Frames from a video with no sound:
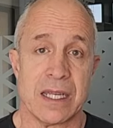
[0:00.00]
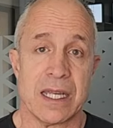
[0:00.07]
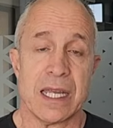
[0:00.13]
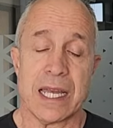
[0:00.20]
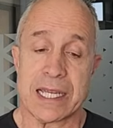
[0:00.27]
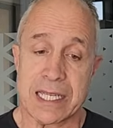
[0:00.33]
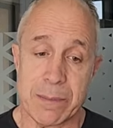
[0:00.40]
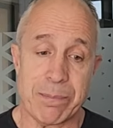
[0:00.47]
and
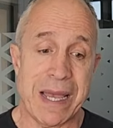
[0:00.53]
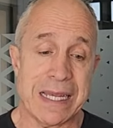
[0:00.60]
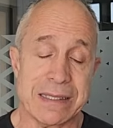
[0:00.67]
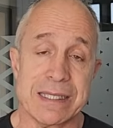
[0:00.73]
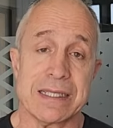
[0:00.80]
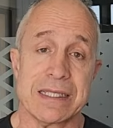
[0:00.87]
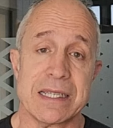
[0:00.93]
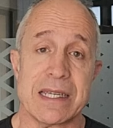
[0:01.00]

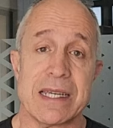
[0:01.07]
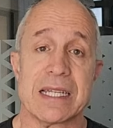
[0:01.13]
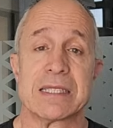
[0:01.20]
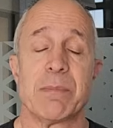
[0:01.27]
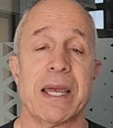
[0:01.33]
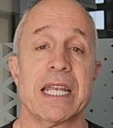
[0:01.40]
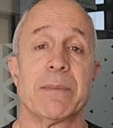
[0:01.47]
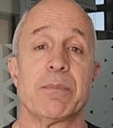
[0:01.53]
capacity is
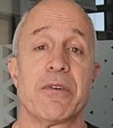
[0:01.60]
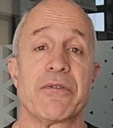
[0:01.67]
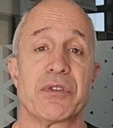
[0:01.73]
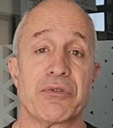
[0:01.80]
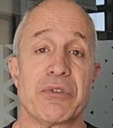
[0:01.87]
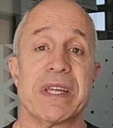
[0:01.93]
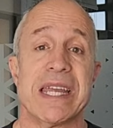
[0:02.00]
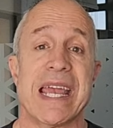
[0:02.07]
made up of
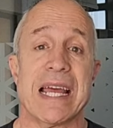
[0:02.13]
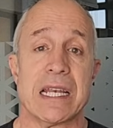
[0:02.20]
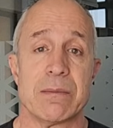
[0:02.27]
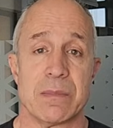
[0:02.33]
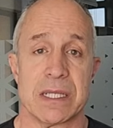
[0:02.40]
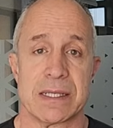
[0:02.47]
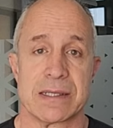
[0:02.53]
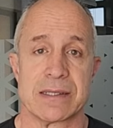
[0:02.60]
three
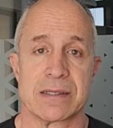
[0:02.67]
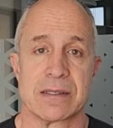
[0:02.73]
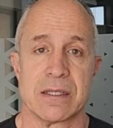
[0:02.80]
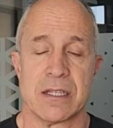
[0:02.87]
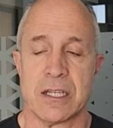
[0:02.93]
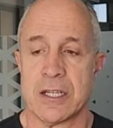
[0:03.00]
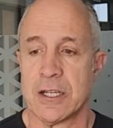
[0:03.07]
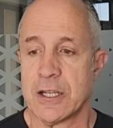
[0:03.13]
elements.
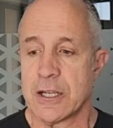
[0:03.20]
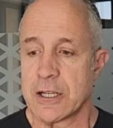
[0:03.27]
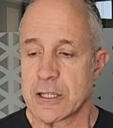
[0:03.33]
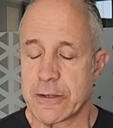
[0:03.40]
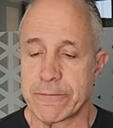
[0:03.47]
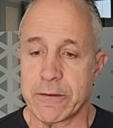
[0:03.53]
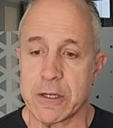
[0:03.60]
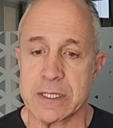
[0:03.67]
The
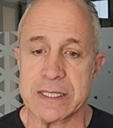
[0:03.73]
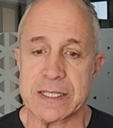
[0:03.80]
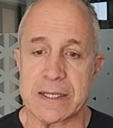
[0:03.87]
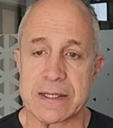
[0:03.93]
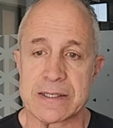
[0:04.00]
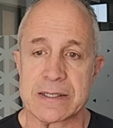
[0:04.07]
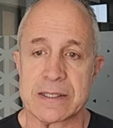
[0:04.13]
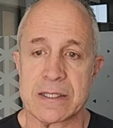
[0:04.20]
first
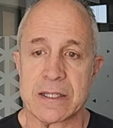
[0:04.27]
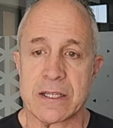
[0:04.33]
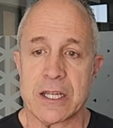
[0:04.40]
is